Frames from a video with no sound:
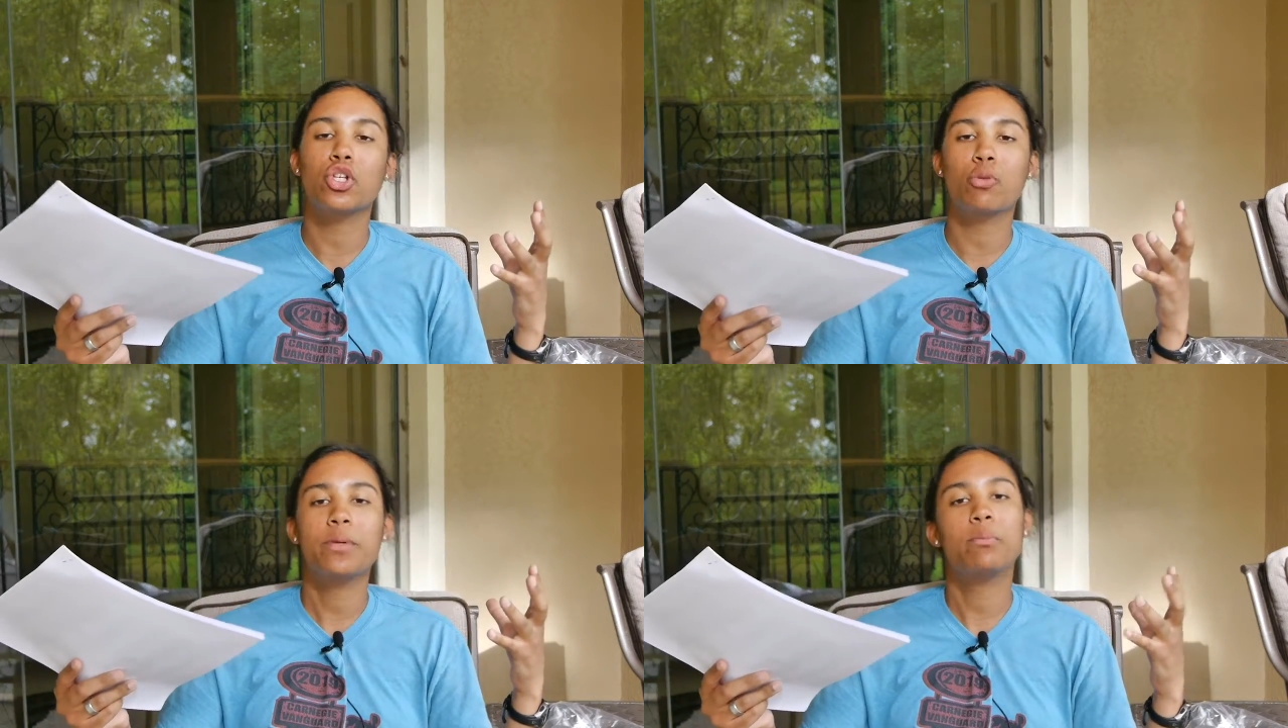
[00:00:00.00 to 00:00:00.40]
a
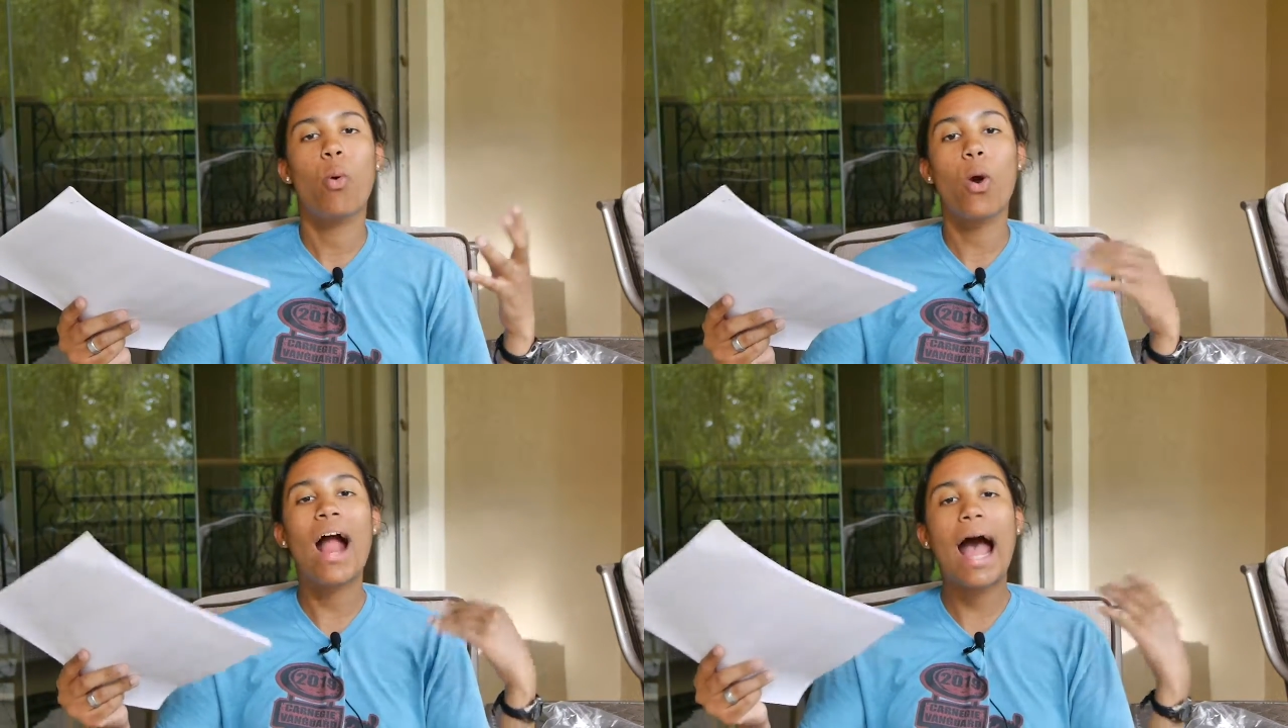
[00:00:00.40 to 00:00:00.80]
little bit
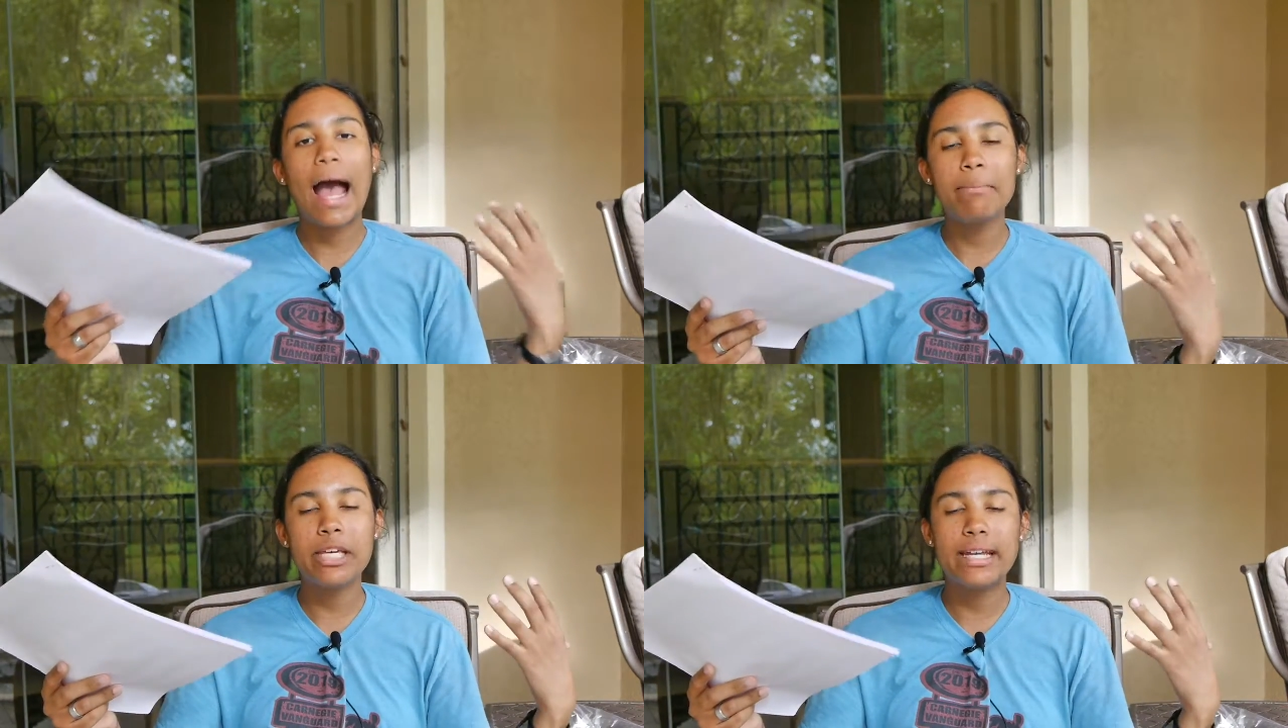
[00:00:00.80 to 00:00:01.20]
more,
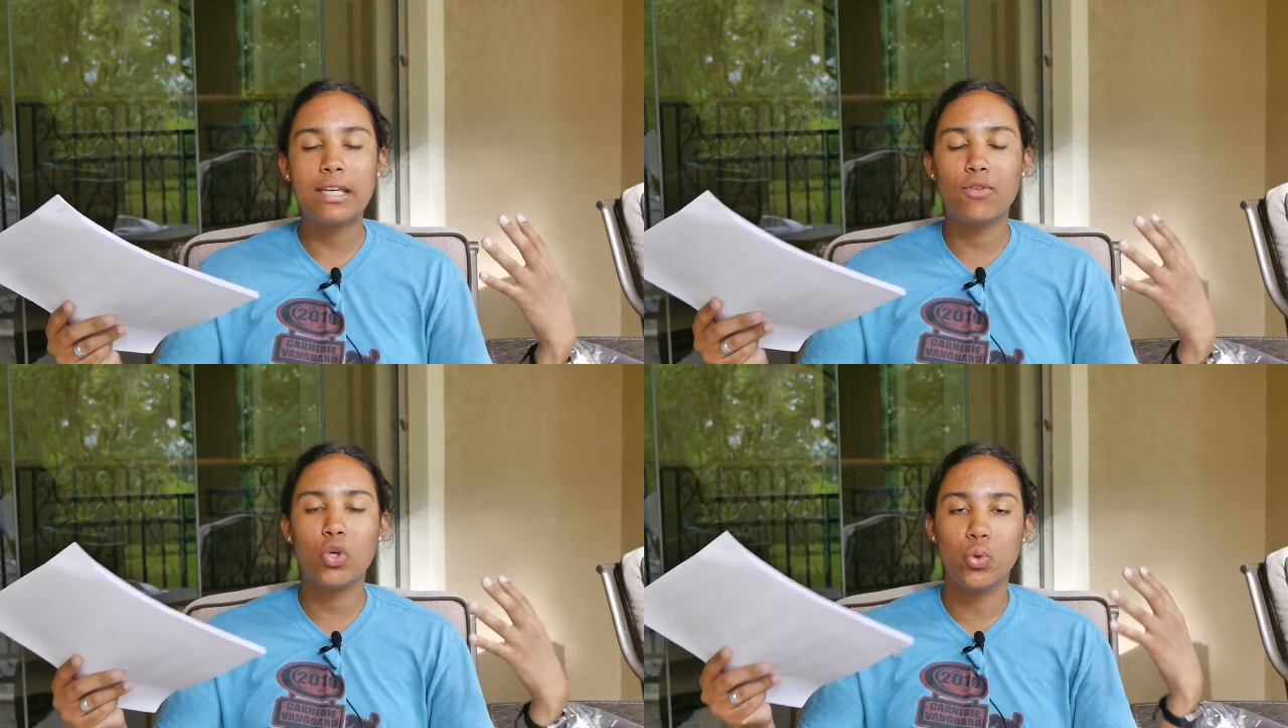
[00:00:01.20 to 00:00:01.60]
I'm going to
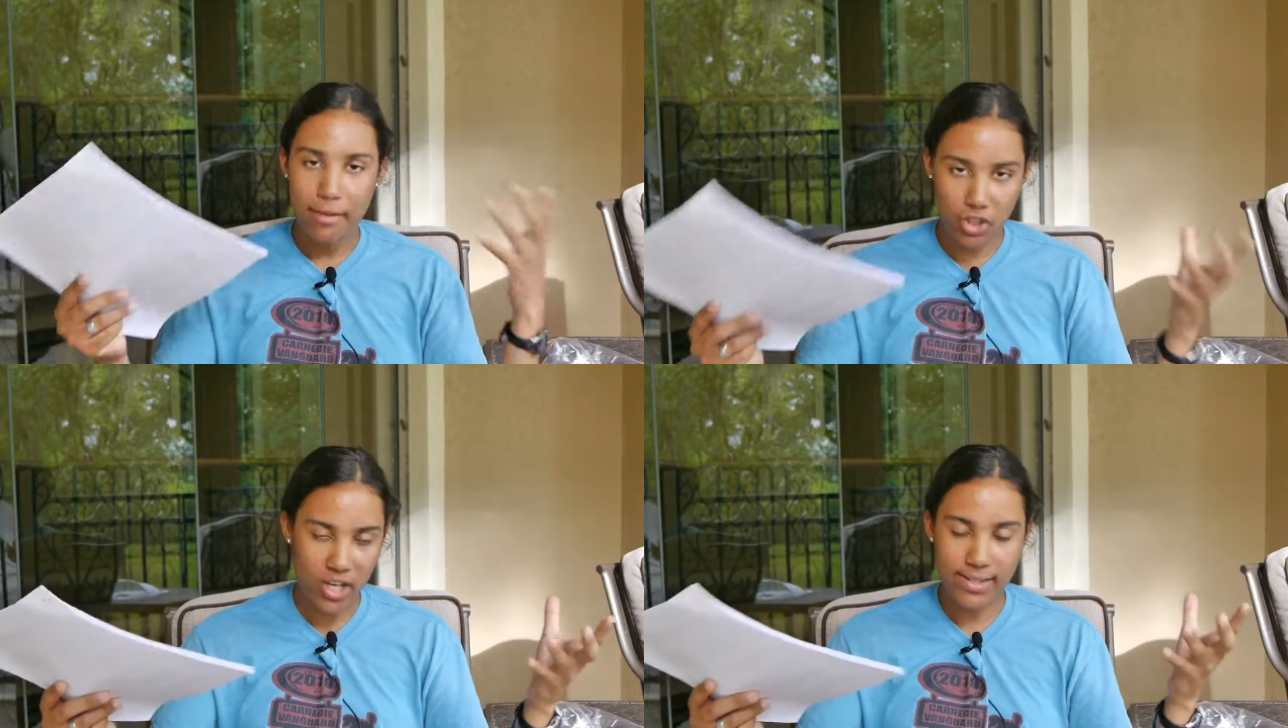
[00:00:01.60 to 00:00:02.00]
give you
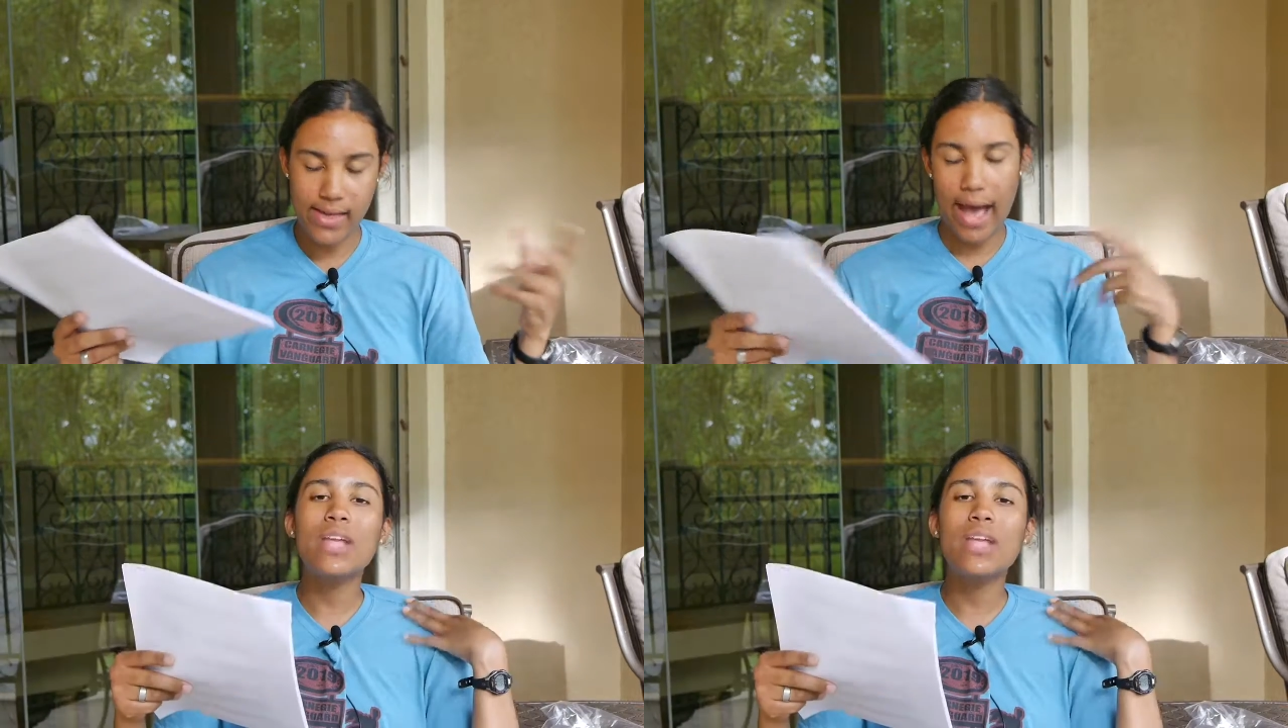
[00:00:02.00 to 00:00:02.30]
just that.